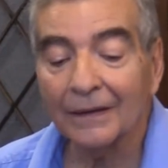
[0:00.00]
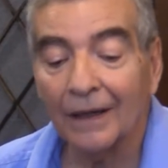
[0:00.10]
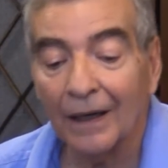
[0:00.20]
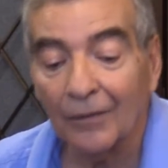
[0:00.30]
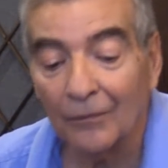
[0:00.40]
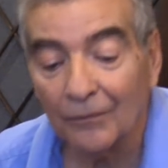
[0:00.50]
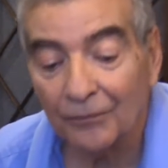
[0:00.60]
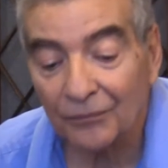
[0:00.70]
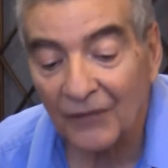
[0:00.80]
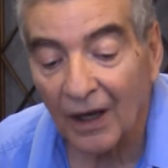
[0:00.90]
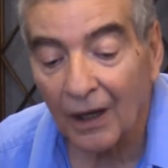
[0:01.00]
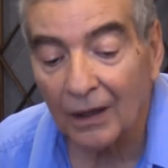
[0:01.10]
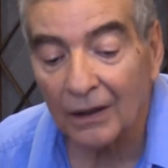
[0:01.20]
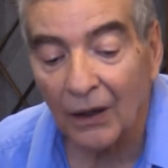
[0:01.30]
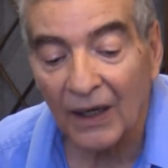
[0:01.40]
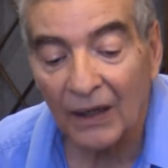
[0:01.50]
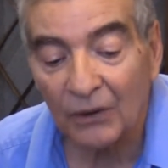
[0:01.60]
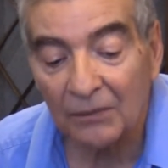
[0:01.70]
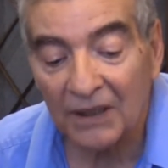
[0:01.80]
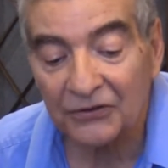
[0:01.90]
I
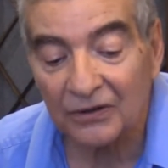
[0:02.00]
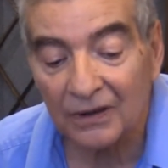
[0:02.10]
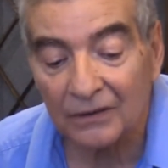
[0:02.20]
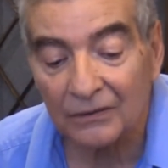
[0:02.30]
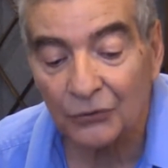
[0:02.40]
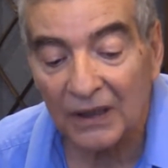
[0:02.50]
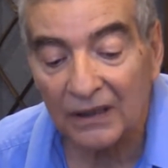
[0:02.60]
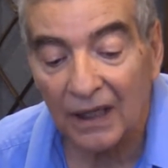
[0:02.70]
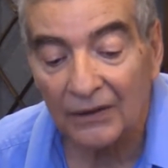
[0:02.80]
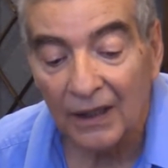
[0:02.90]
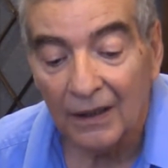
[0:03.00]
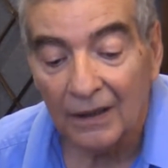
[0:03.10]
already mentioned the 29th.